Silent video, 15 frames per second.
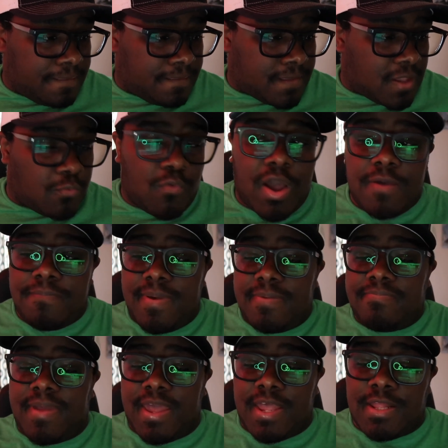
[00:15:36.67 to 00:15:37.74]
that a white
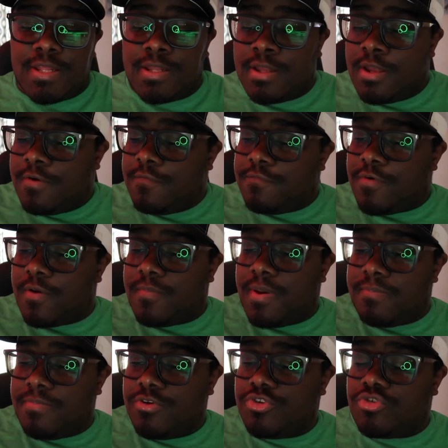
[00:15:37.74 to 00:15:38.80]
man made from a
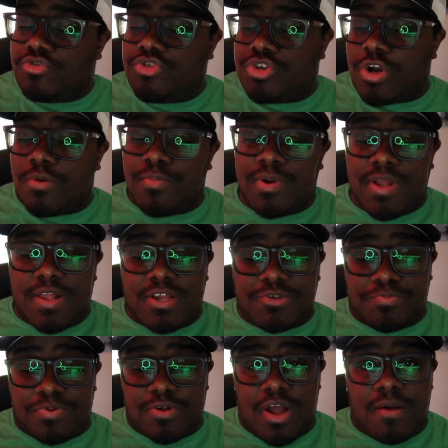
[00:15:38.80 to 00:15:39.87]
musical genre that is
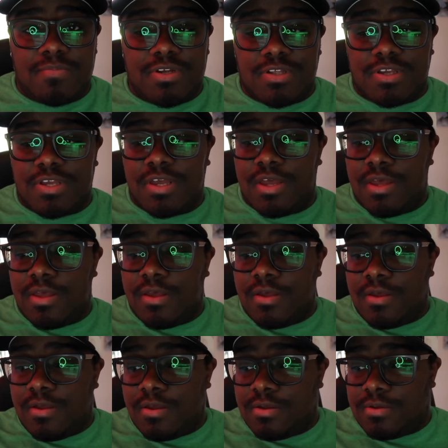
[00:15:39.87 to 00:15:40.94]
predominantly
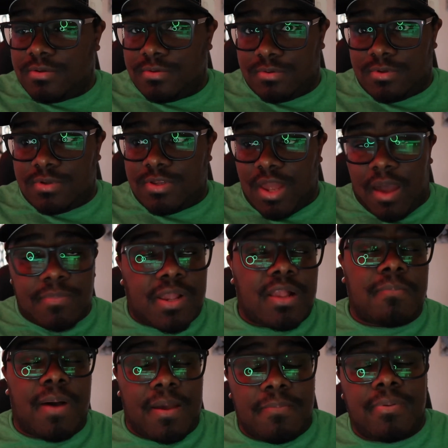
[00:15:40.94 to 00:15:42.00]

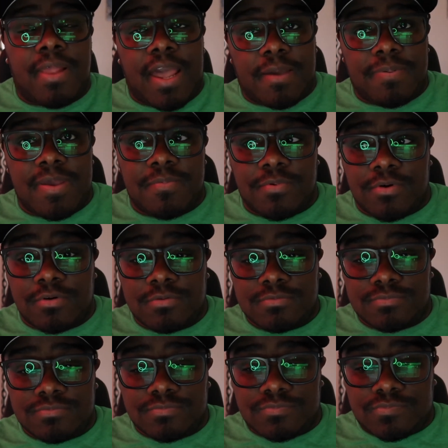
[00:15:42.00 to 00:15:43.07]
dominated by black people
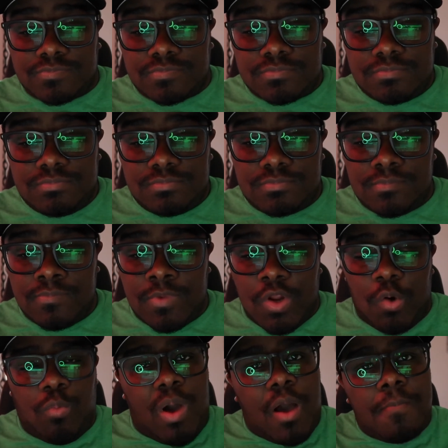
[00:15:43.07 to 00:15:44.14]

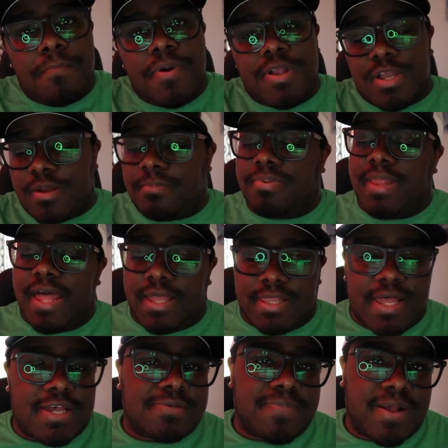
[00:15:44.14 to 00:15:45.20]
while burning a Black
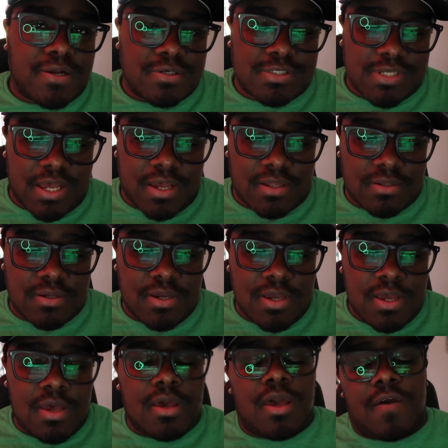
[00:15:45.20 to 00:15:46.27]
Lives Matter sign.
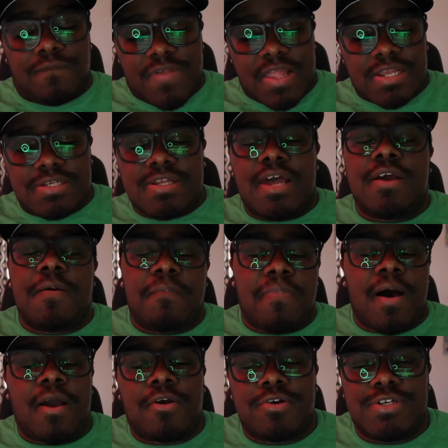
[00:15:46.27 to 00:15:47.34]
If that is not
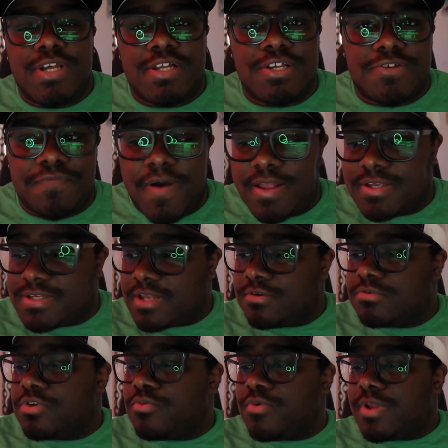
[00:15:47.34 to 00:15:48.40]
hypocrisy at its finest, I
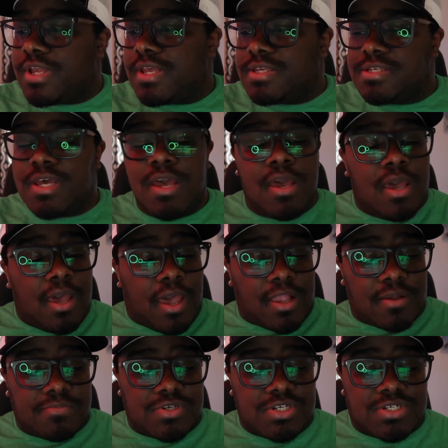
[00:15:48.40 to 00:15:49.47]
don't know what is.
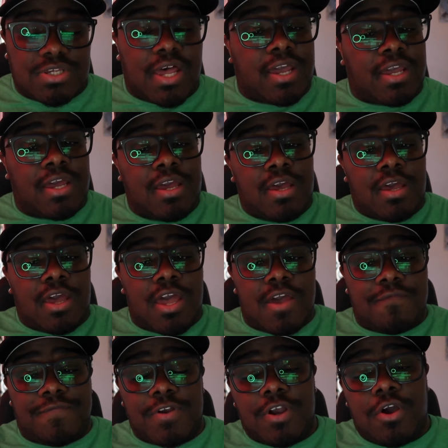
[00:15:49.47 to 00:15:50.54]
And I'm just like,
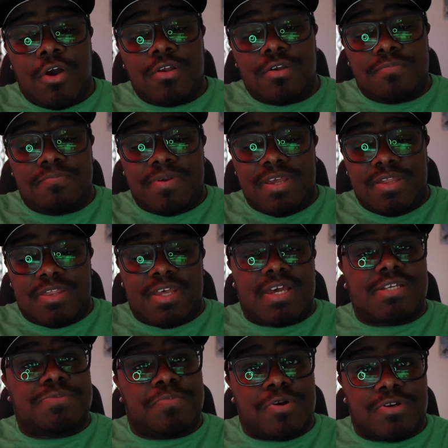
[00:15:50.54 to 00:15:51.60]
if you're gonna be
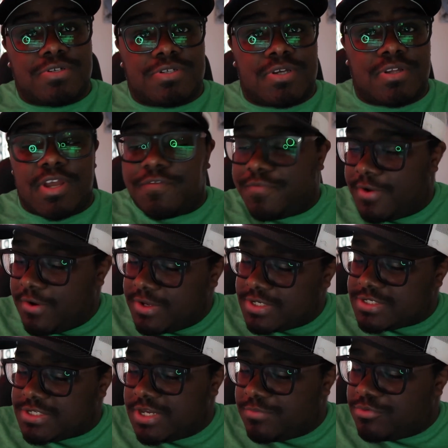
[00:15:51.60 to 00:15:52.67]
this person, if you're gonna
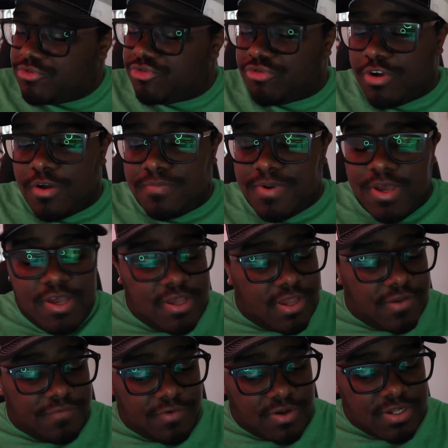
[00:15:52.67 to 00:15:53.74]
stick with Trump,
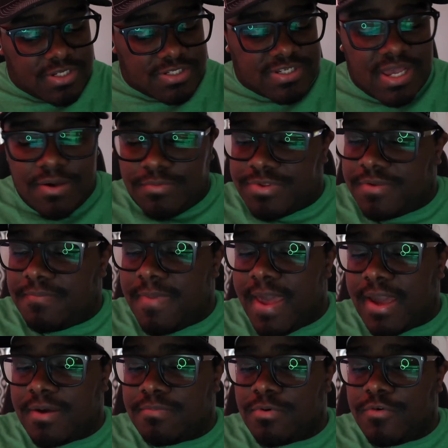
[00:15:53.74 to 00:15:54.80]
if you're gonna side with the
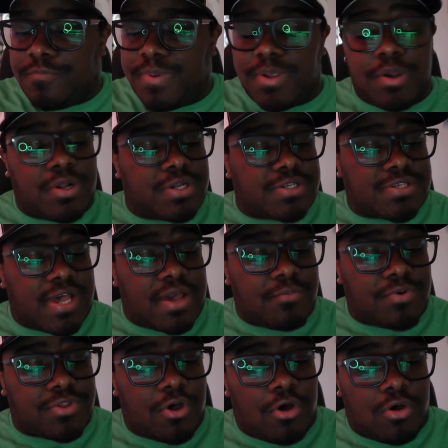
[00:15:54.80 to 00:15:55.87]
MAGA movement, you're gonna
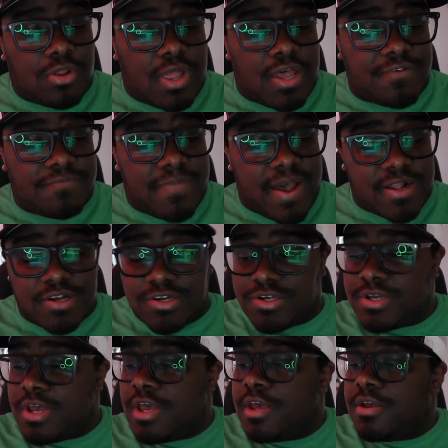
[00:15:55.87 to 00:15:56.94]
side with All Lives
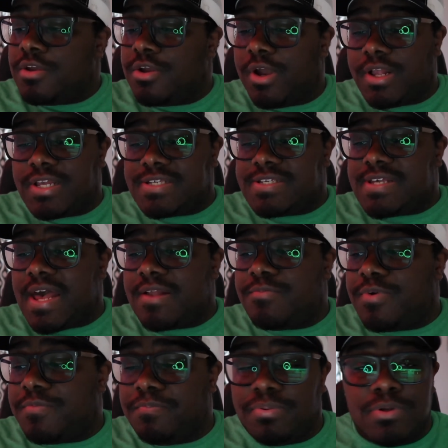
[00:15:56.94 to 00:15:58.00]
Matter, you're gonna side
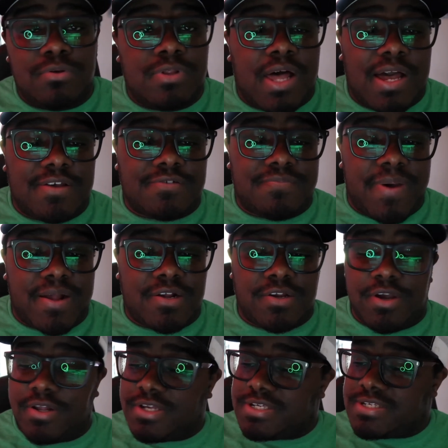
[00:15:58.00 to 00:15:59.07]
with Blue Lives Matter,
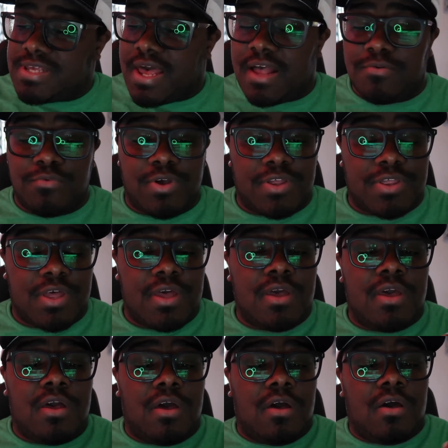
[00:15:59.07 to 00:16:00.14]
you're gonna side with,
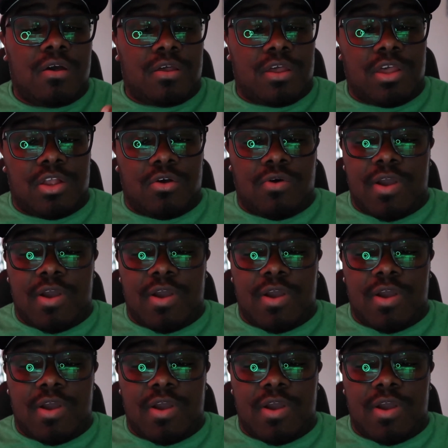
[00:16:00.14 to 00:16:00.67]
you know,